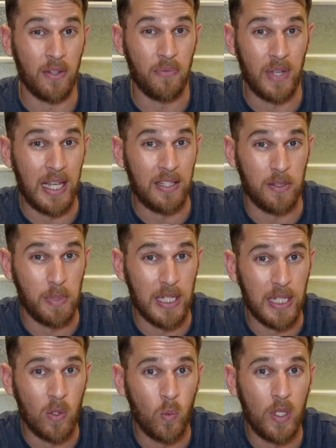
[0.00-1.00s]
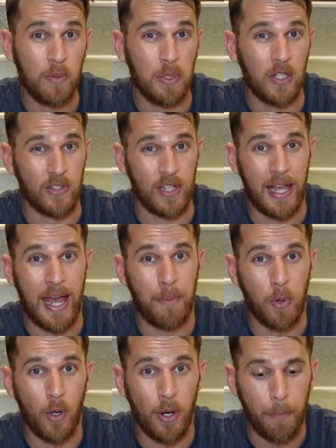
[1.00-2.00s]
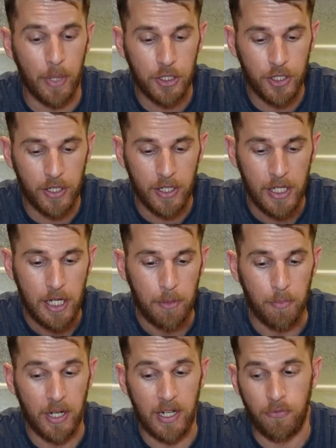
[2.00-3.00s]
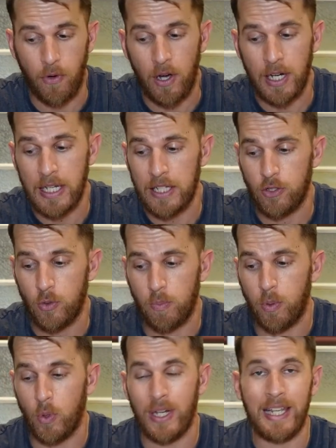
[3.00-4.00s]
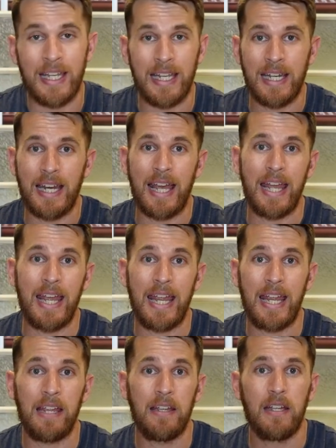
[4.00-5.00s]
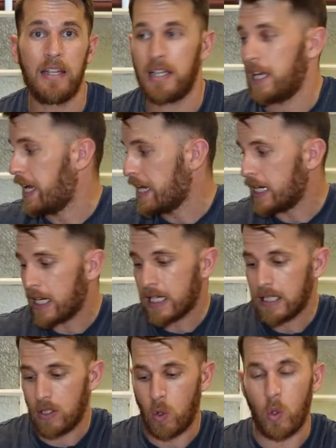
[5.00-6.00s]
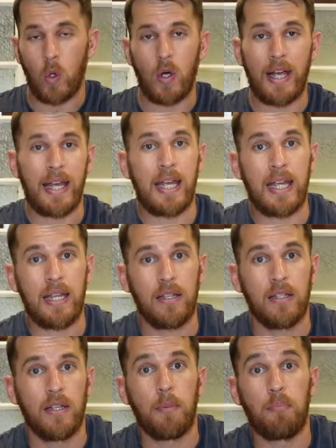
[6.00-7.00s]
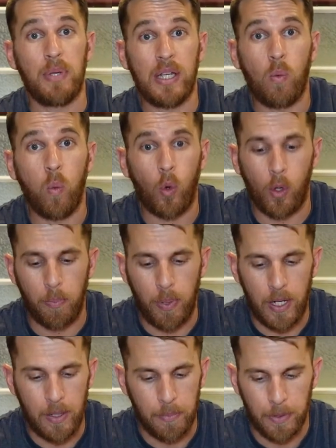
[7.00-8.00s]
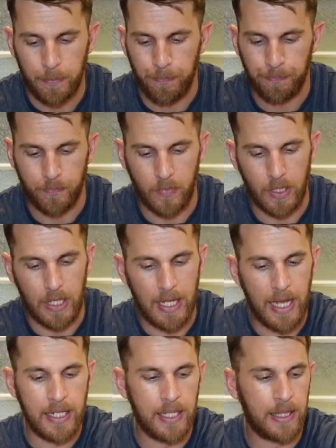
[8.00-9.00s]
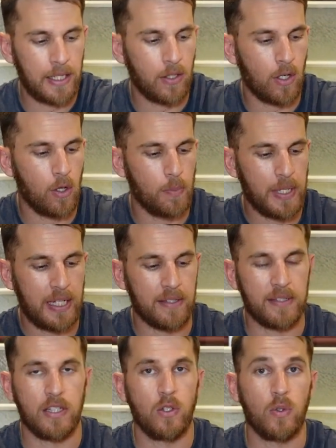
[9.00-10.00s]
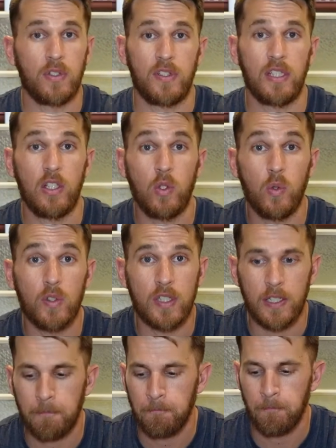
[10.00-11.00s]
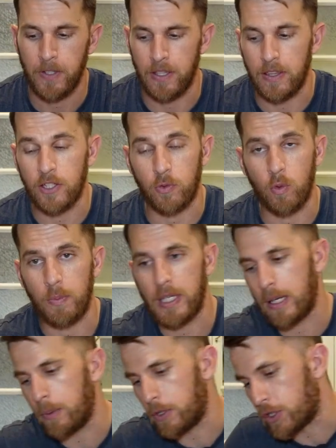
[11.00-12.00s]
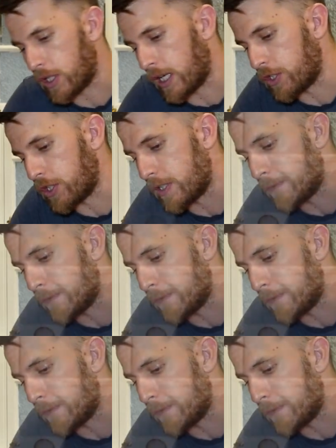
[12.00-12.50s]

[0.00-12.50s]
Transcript: the van to begin with because I am on a budget, but if I need to put in a heater or a big water pump, anything that I'll be continuously using, this will be able to charge it.